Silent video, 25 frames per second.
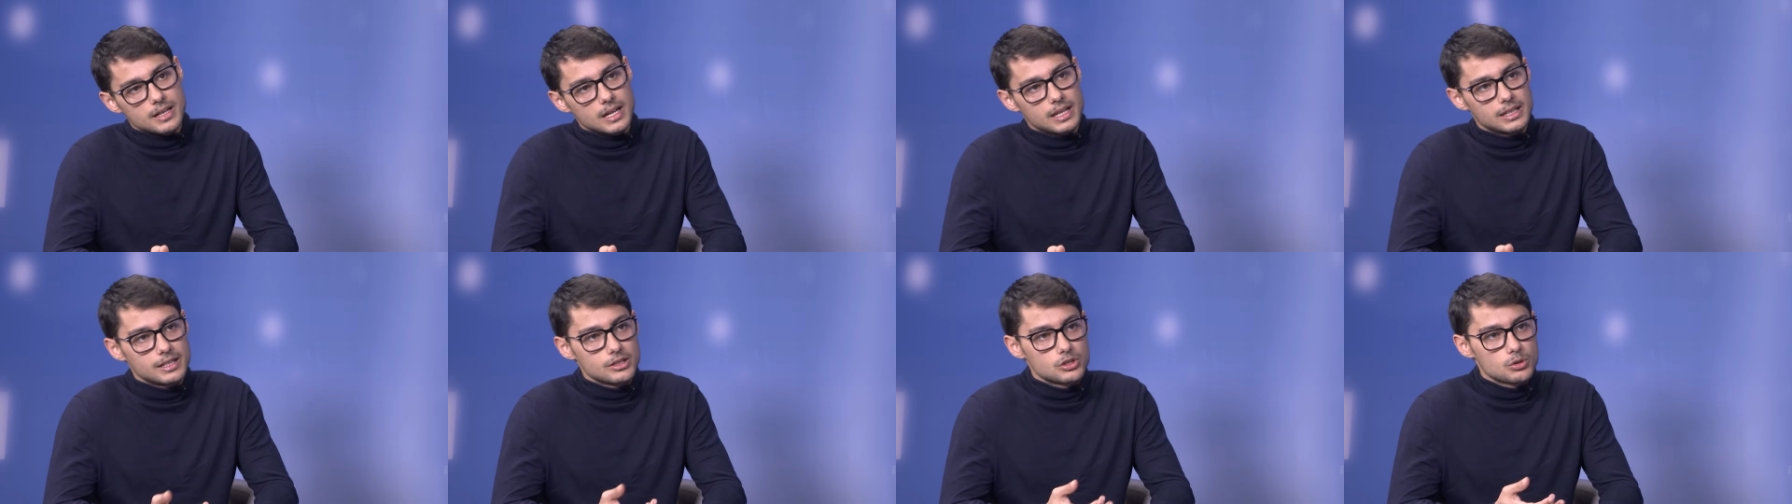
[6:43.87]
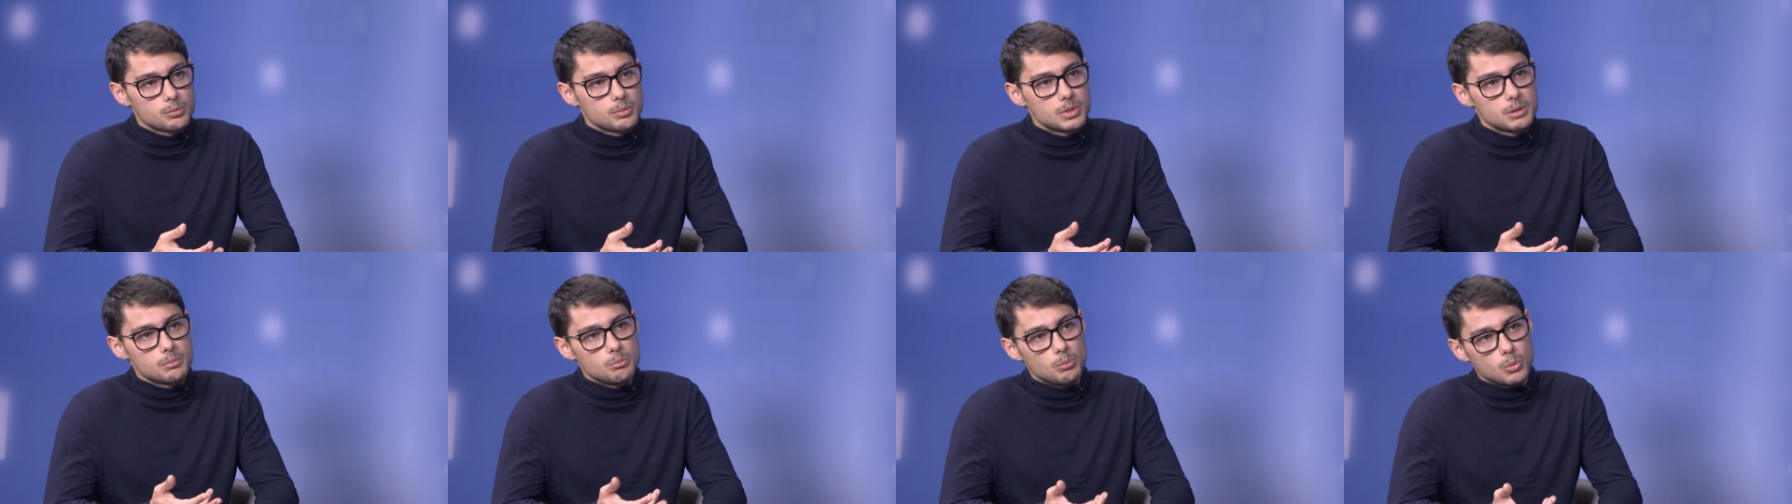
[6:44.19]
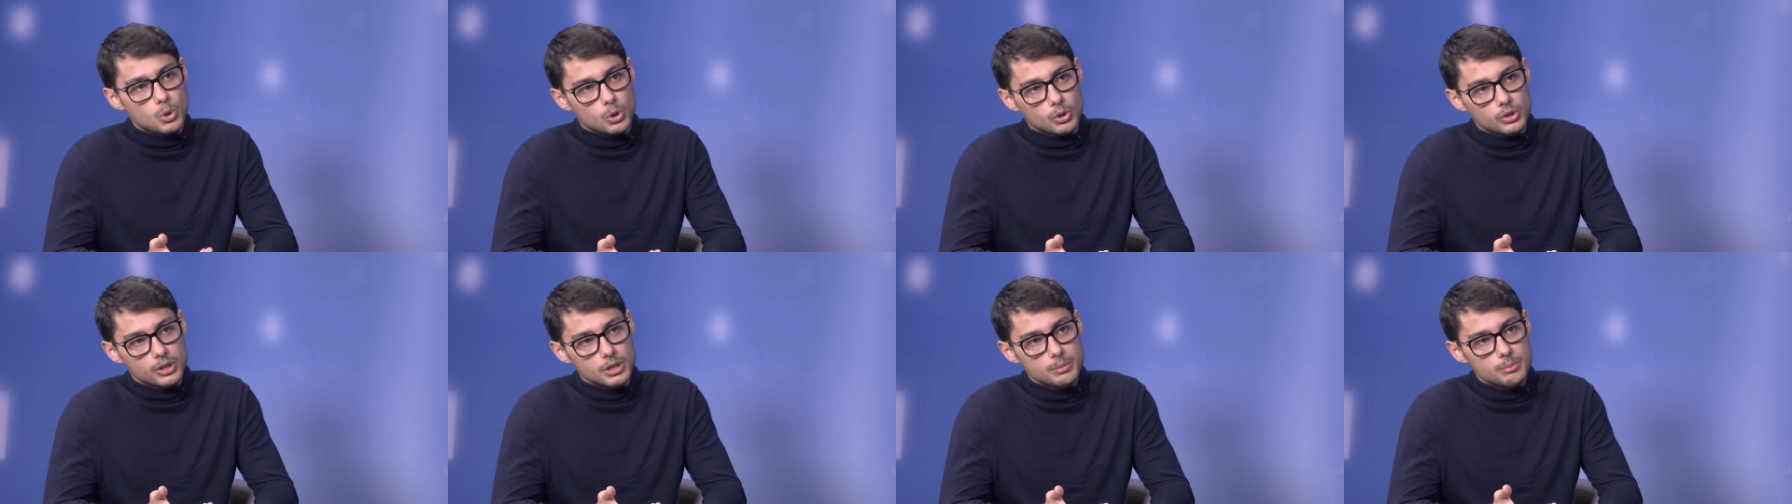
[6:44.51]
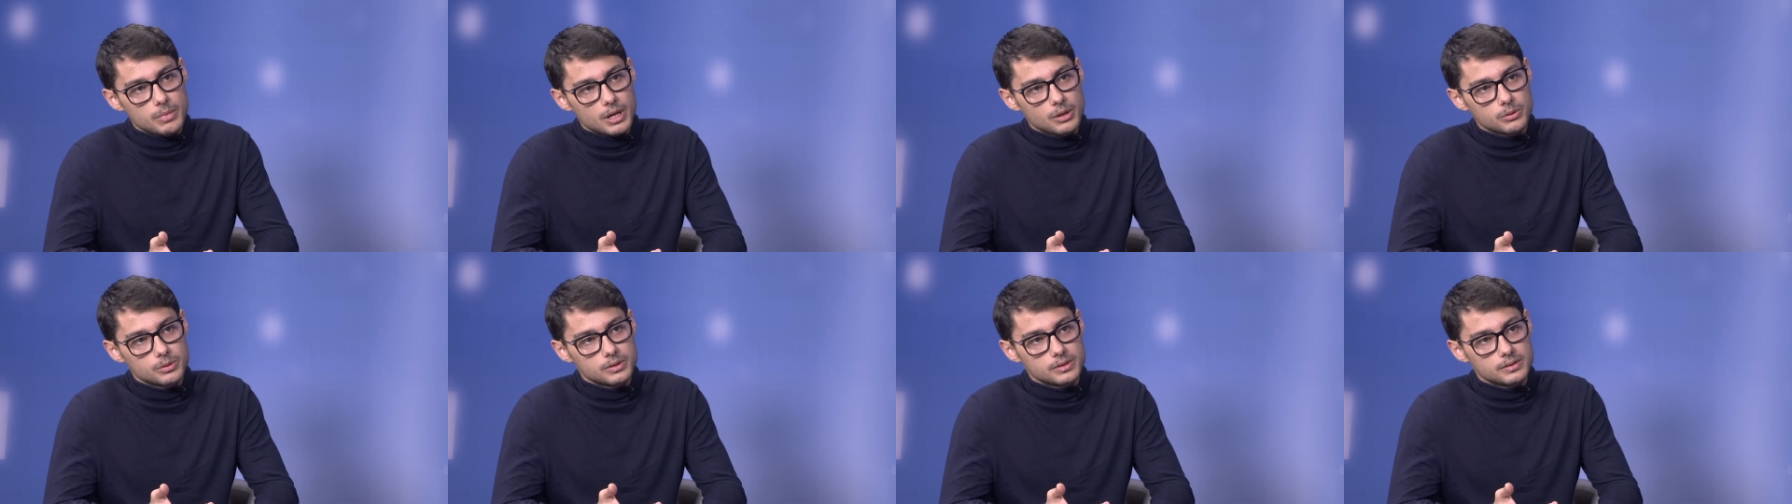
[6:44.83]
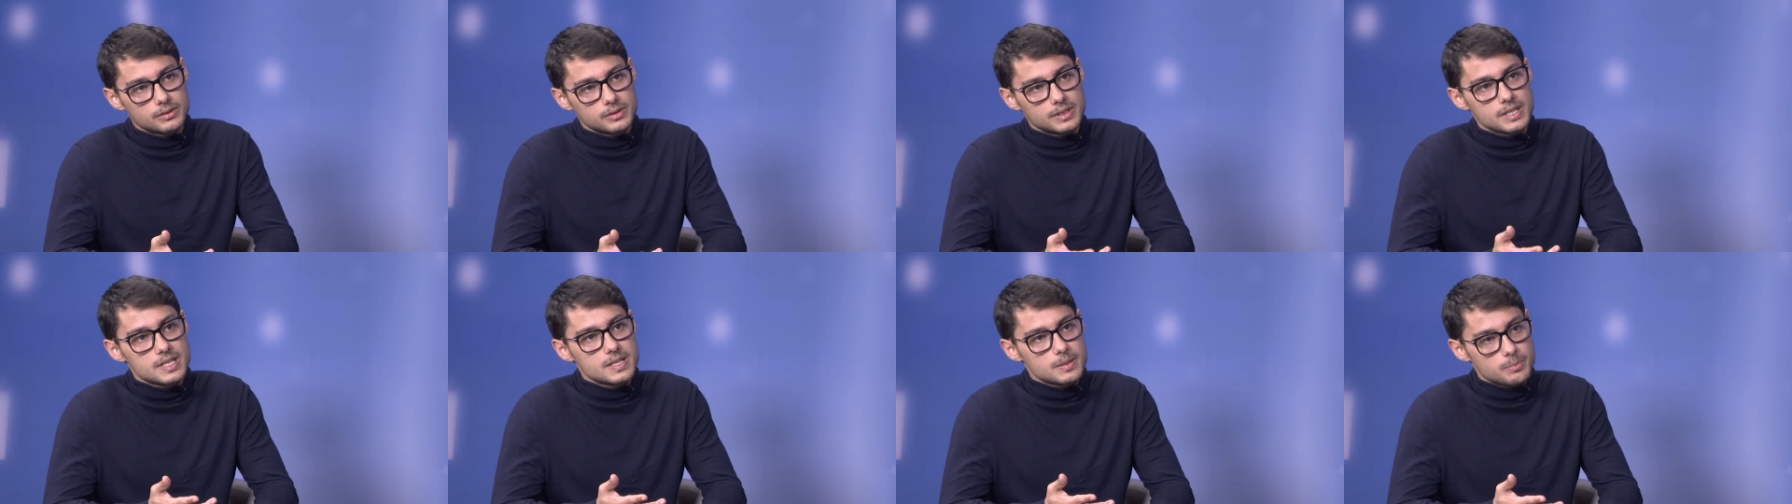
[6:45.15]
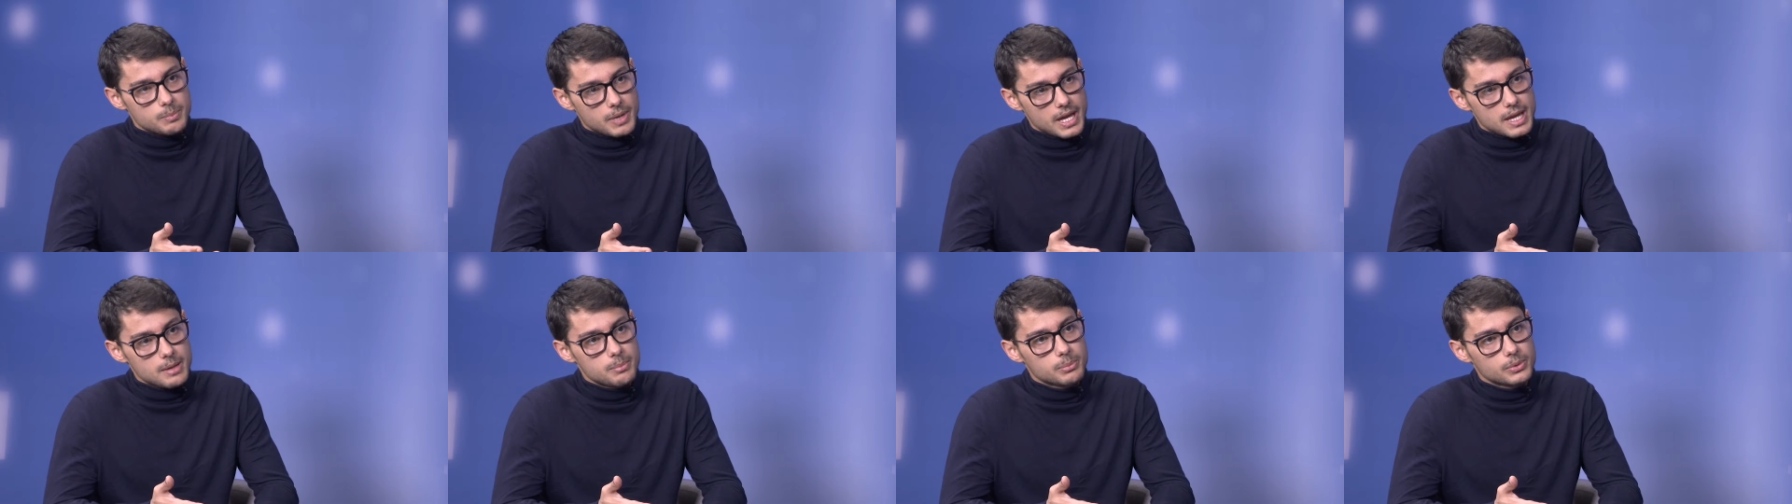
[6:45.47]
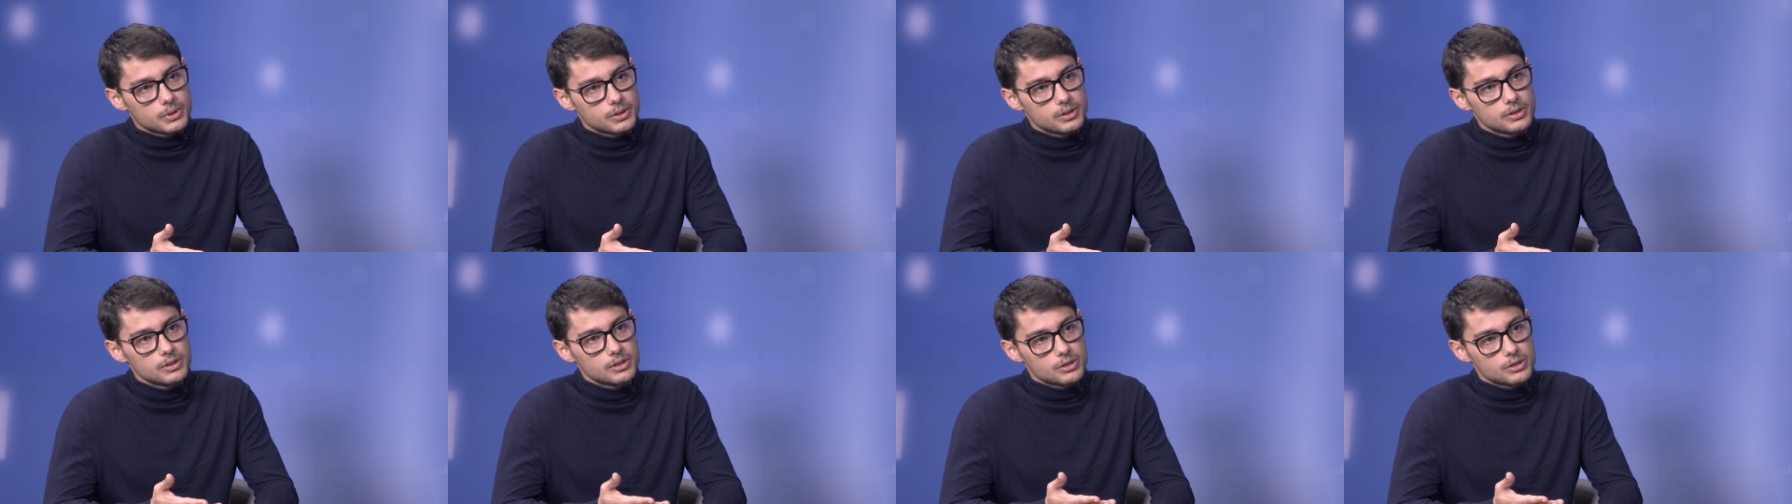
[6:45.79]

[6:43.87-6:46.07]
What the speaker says: a little bit more about this paper,